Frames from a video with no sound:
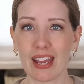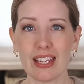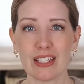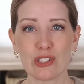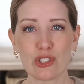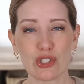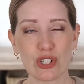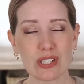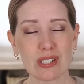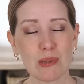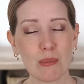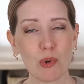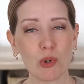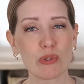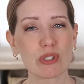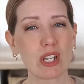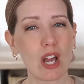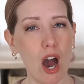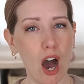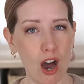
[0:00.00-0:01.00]
It's just the
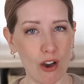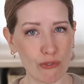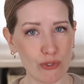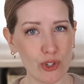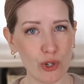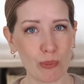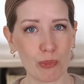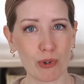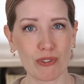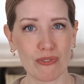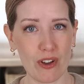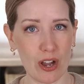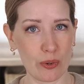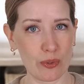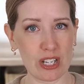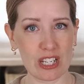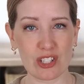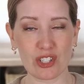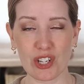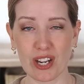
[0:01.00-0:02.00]
most comfortable
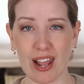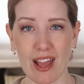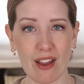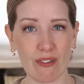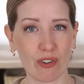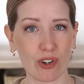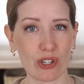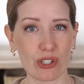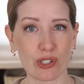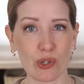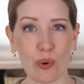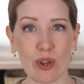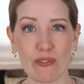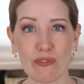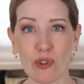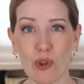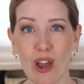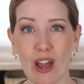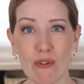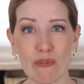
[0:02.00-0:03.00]
foundation ever. So
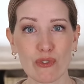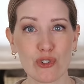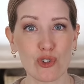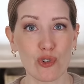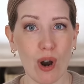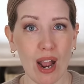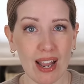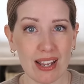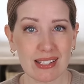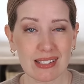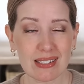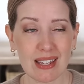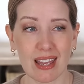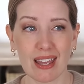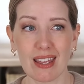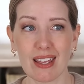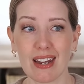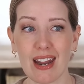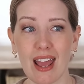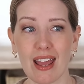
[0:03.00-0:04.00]
if you have dry
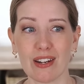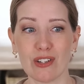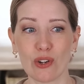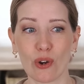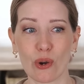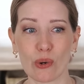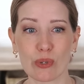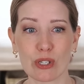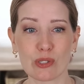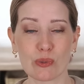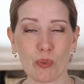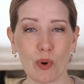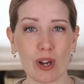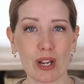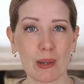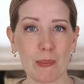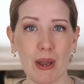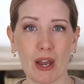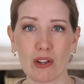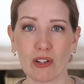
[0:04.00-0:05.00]
skin and you're always
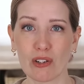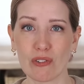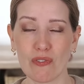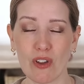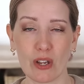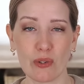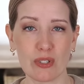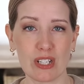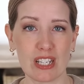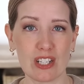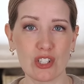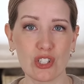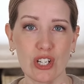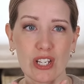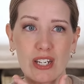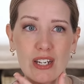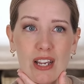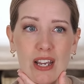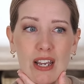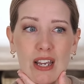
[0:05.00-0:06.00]
worried about your
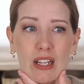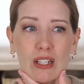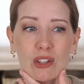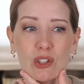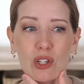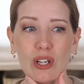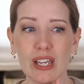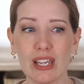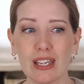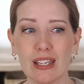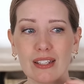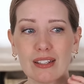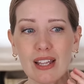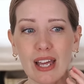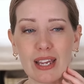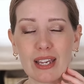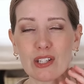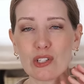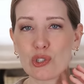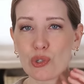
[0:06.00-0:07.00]
foundation looking
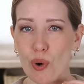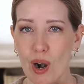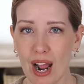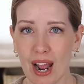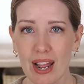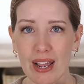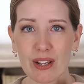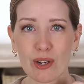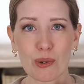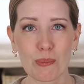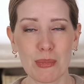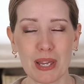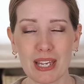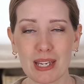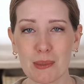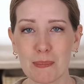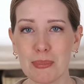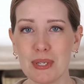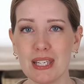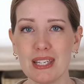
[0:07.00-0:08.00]
like dry or
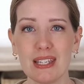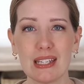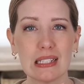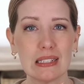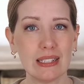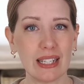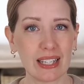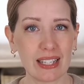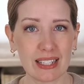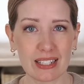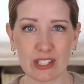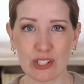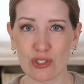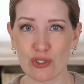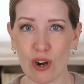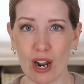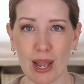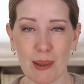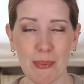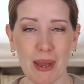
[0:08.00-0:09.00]
makeup-y, clinging to
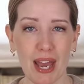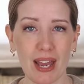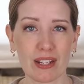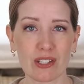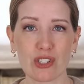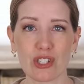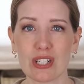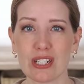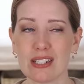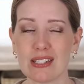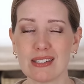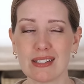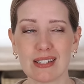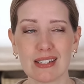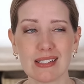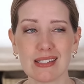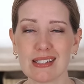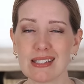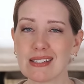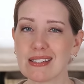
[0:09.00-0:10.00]
dry patches,
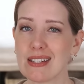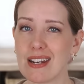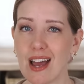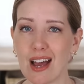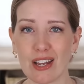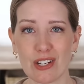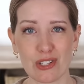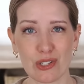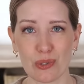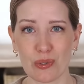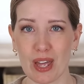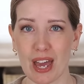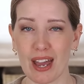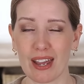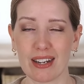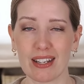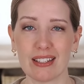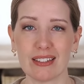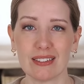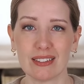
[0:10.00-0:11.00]
this does not do
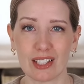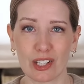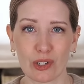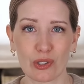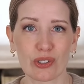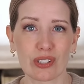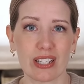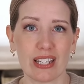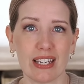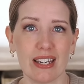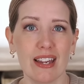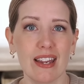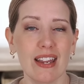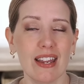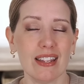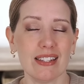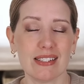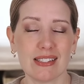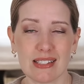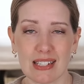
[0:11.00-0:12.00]
that. It literally
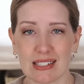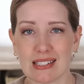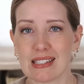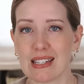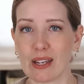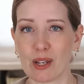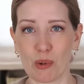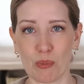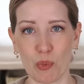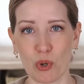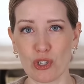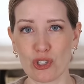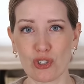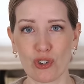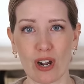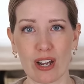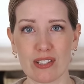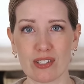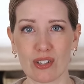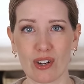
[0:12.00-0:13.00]
sits like a
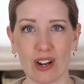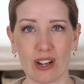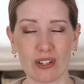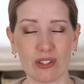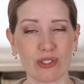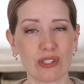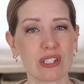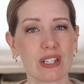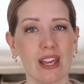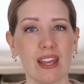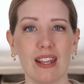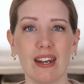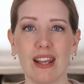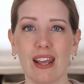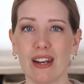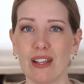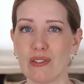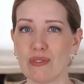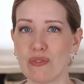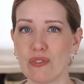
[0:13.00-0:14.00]
moisturizer on your skin,
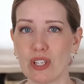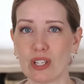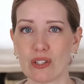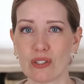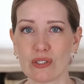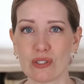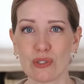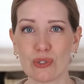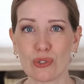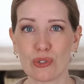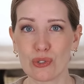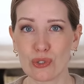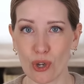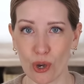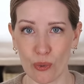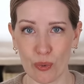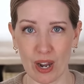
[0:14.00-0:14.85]
and it feels so